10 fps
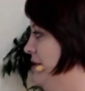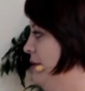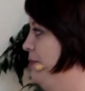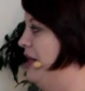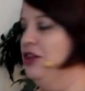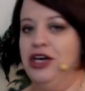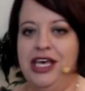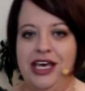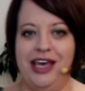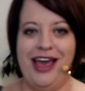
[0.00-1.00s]
by
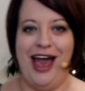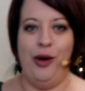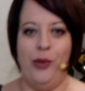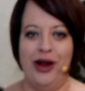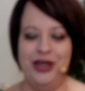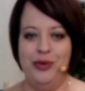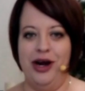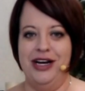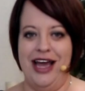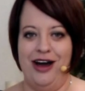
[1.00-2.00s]
looking at where you
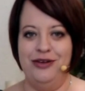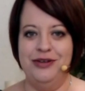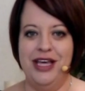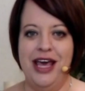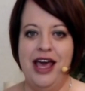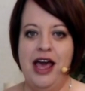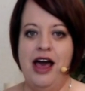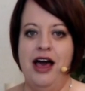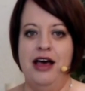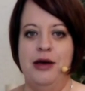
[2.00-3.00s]
are now.
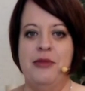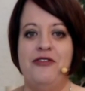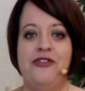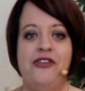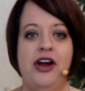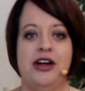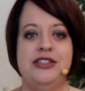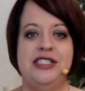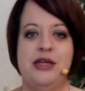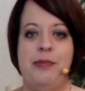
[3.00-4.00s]

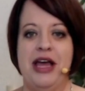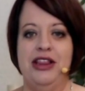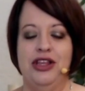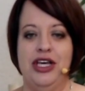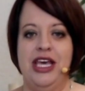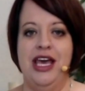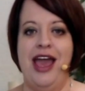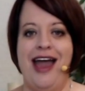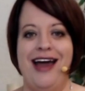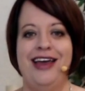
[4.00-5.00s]
First, by looking
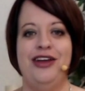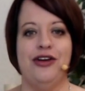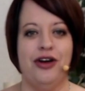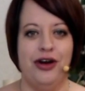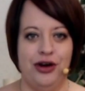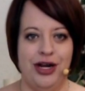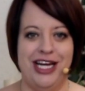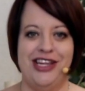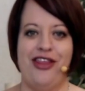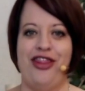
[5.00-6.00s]
at your
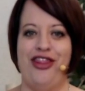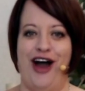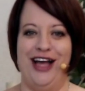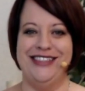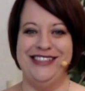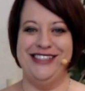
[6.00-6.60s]
current thoughts